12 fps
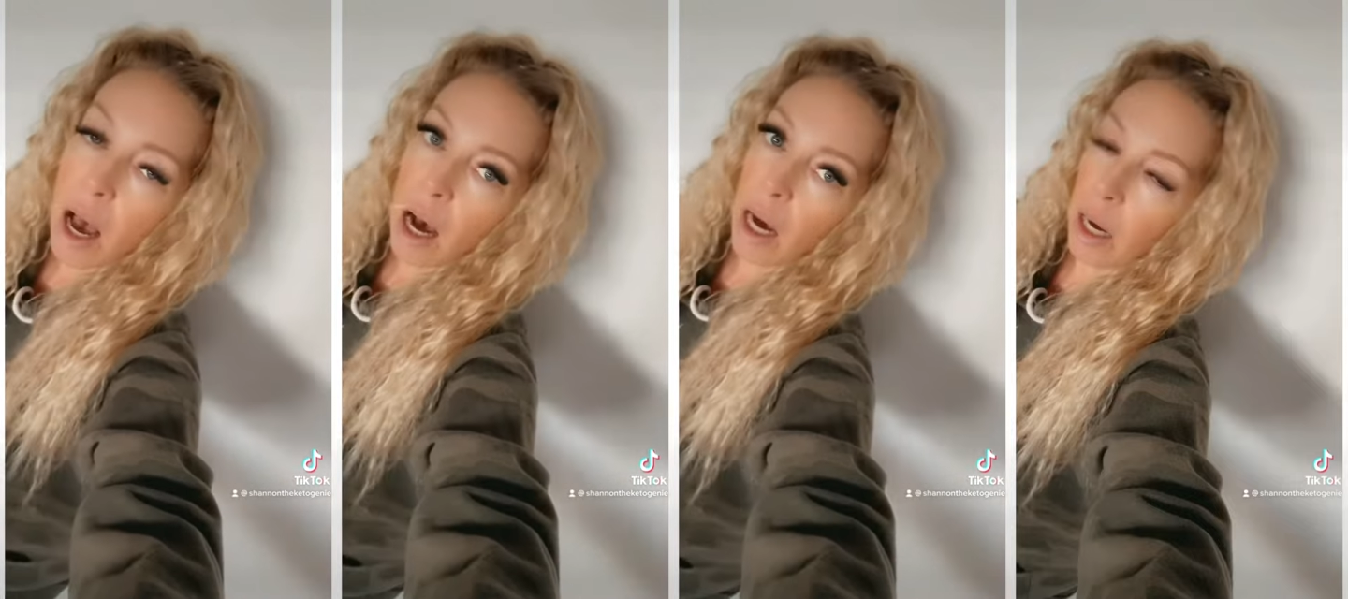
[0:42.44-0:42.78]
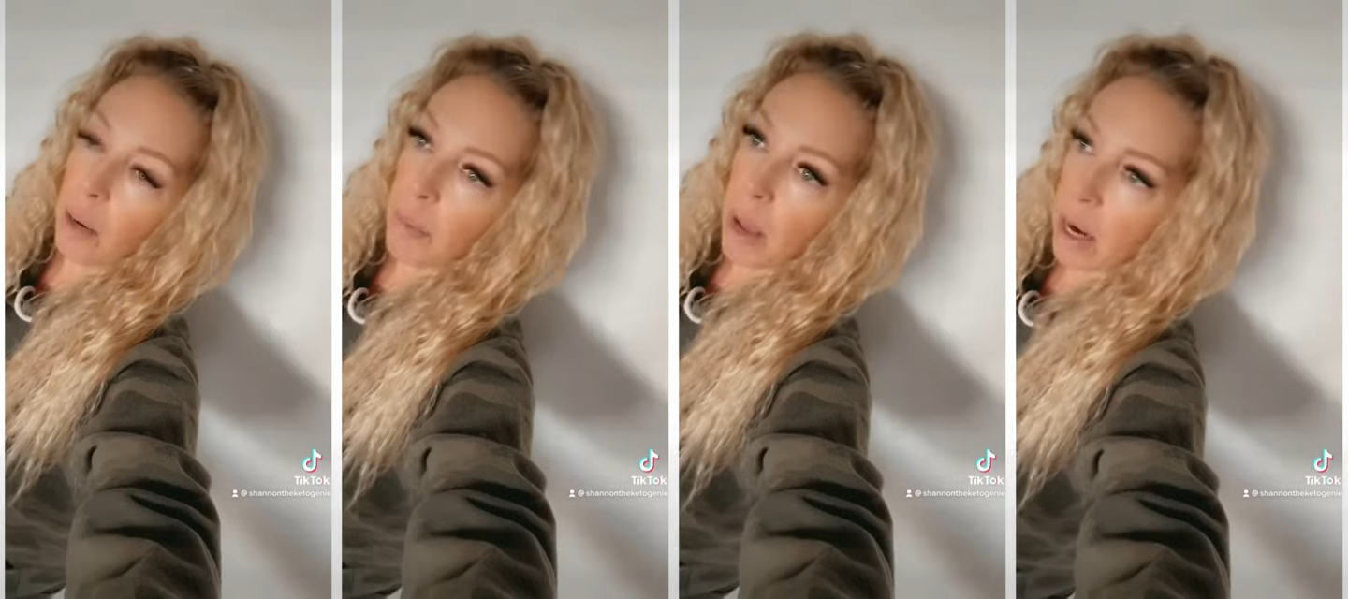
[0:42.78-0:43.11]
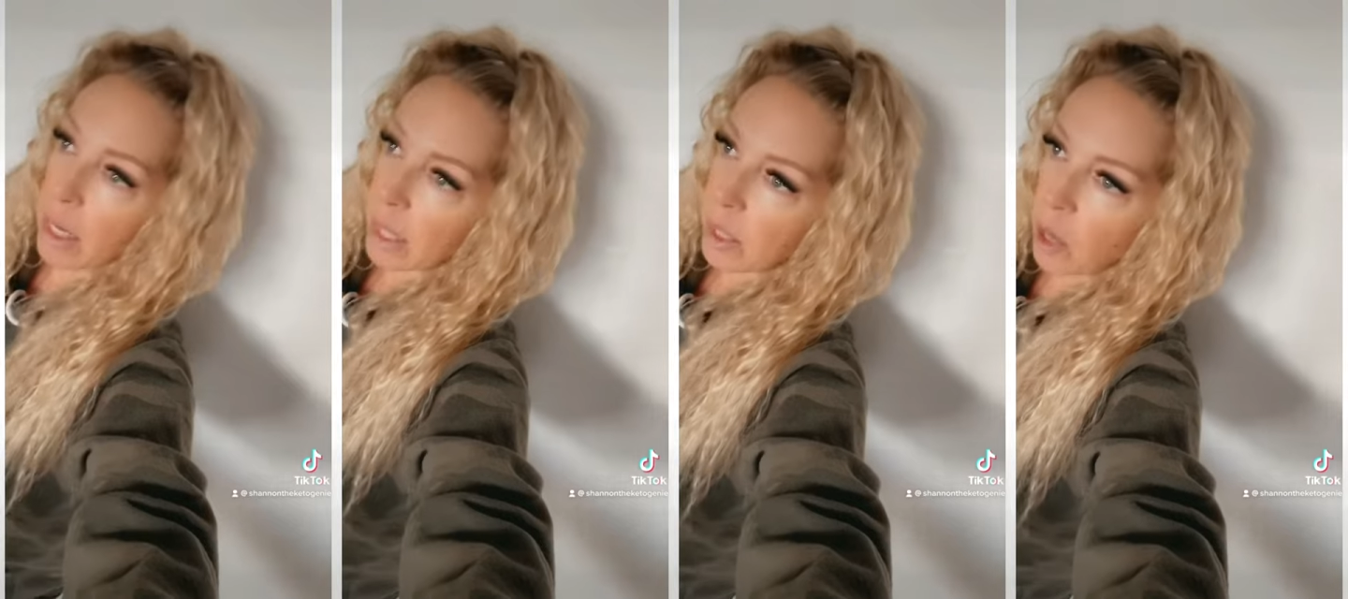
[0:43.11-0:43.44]

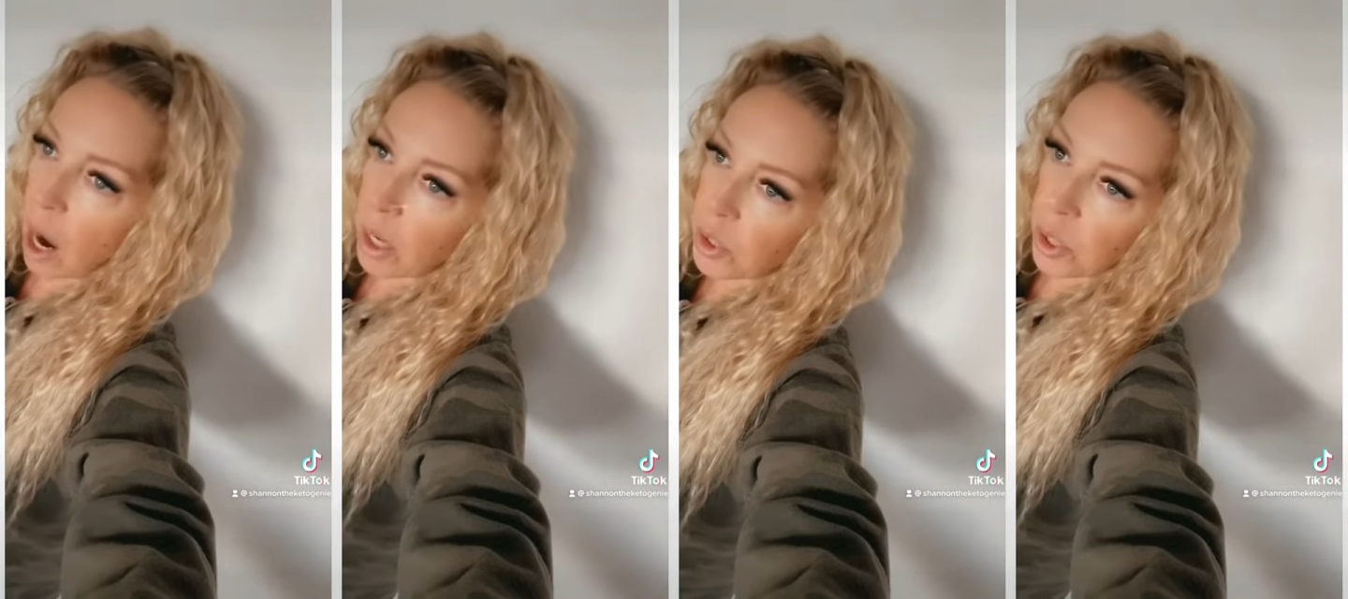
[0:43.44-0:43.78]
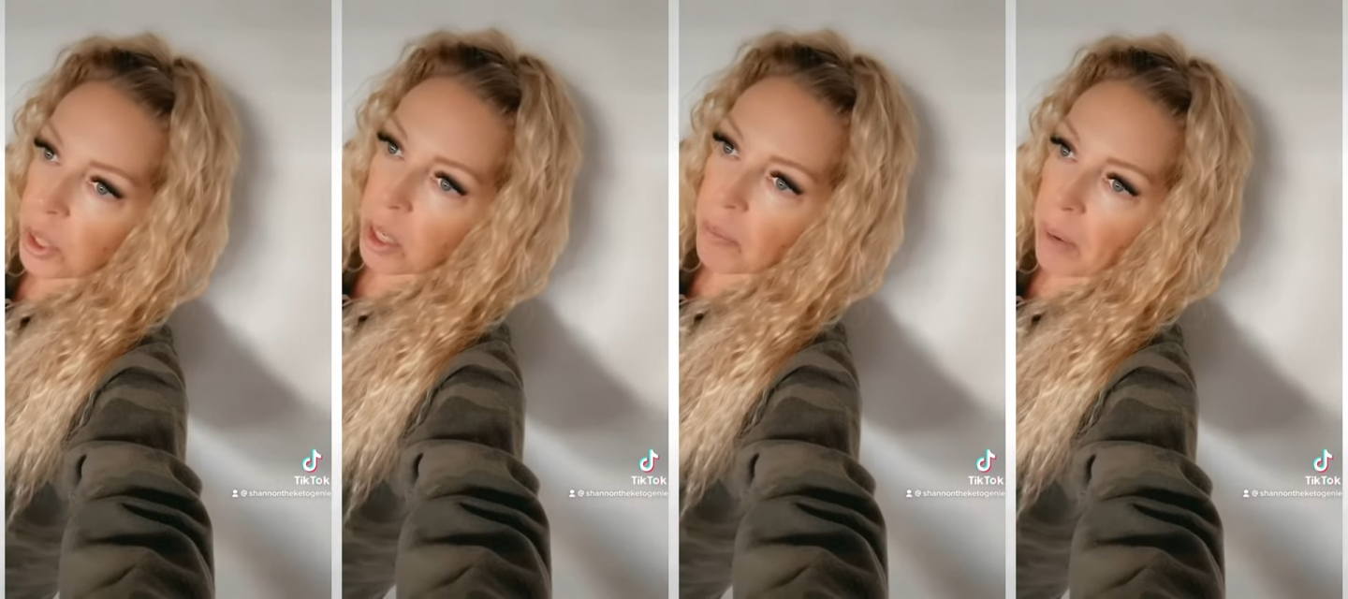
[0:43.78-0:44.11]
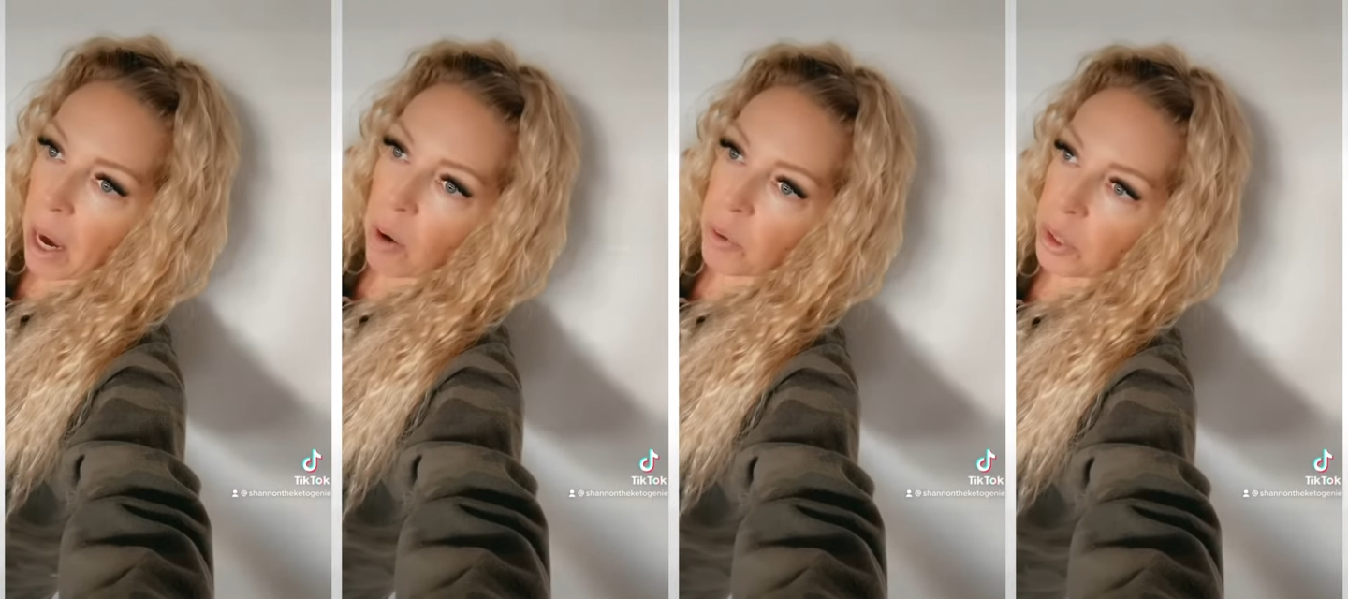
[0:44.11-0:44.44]
And it's not just
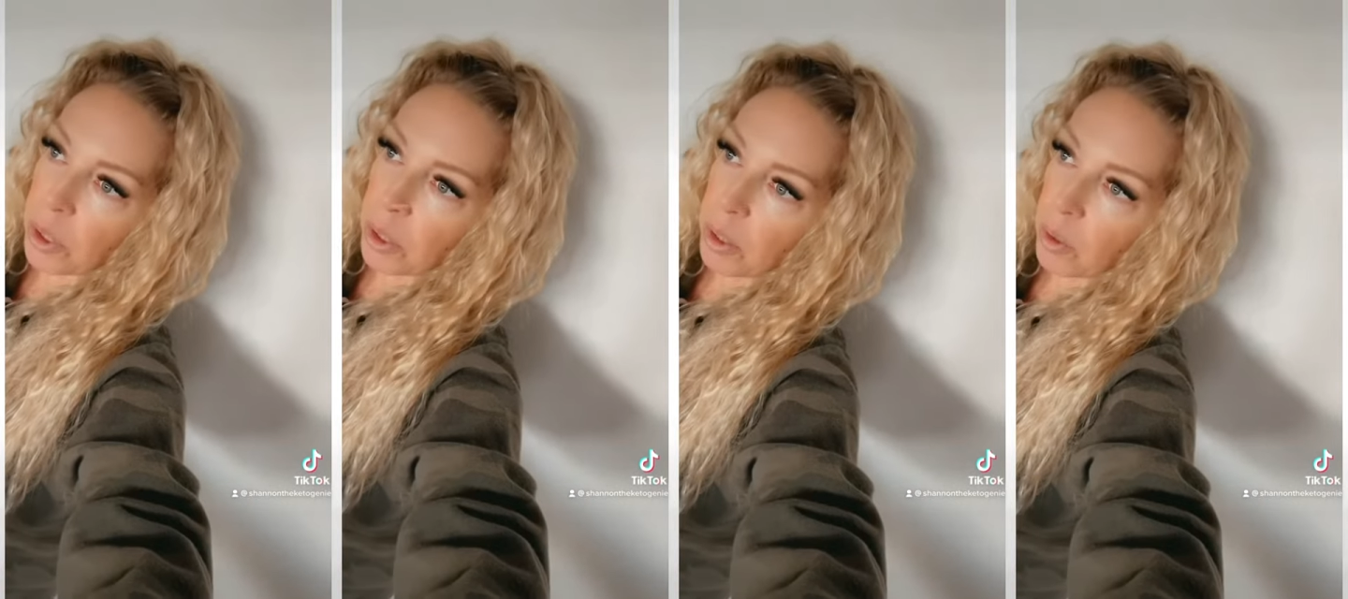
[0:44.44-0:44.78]
about